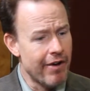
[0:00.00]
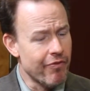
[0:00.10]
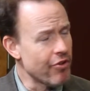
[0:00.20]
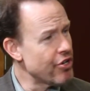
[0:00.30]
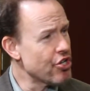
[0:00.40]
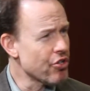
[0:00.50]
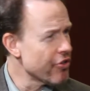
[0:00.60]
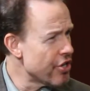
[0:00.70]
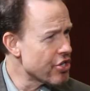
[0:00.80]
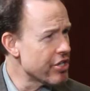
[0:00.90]
for additional
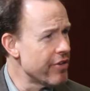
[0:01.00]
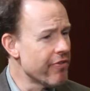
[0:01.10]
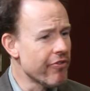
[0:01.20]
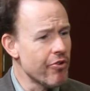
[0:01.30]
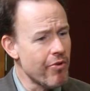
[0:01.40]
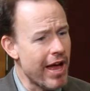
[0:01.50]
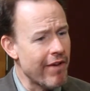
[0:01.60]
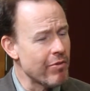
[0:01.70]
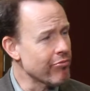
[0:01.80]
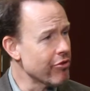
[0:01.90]
initiatives to
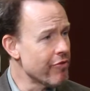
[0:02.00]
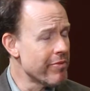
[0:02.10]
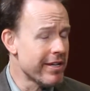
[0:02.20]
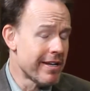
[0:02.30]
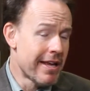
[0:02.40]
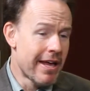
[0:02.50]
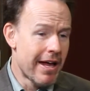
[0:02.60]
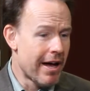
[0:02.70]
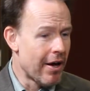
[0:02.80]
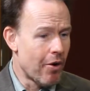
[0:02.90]
have improvement,
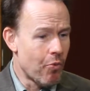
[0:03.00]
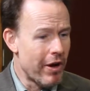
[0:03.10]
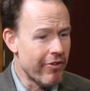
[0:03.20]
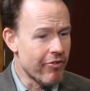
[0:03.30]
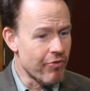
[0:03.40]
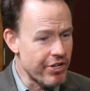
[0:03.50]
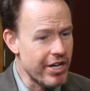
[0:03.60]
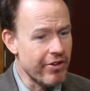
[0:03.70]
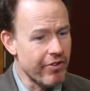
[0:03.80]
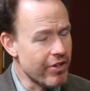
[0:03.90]
ways to reach
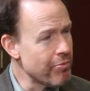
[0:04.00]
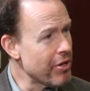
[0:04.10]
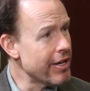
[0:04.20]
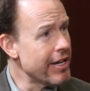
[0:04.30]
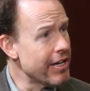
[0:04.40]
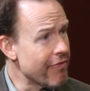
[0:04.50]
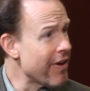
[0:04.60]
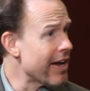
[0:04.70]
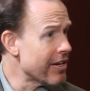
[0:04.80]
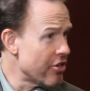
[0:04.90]
out to the community to
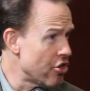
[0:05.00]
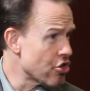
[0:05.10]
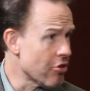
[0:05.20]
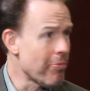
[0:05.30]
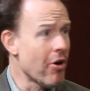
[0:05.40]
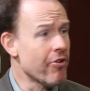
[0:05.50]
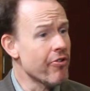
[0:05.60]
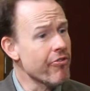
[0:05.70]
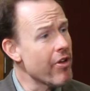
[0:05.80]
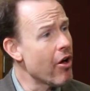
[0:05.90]
find additional
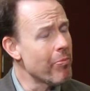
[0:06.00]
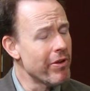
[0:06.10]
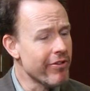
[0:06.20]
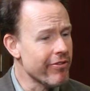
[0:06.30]
partners to help us.